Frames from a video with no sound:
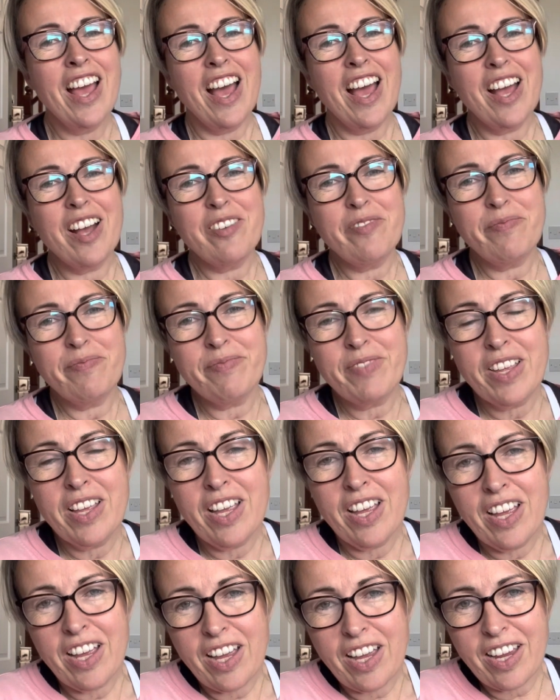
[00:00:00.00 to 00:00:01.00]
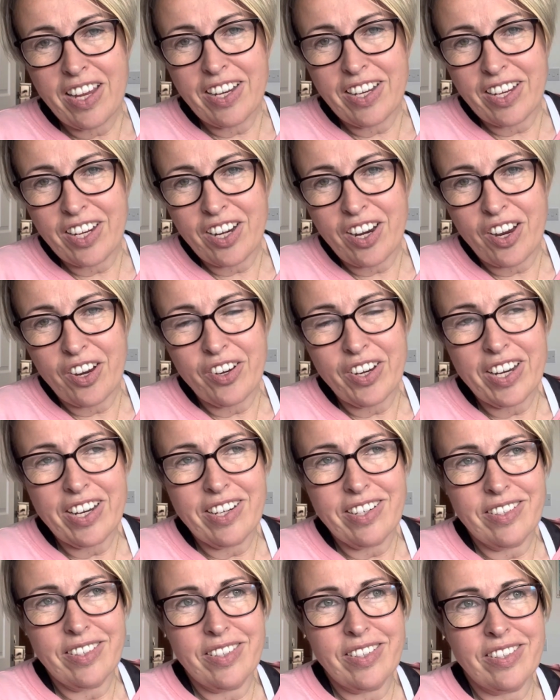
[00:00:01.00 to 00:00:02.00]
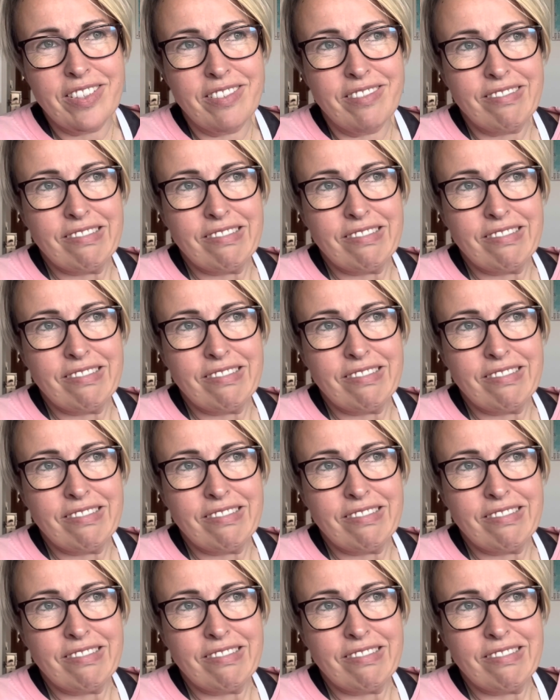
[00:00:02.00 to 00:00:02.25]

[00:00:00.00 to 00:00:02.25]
You know, it's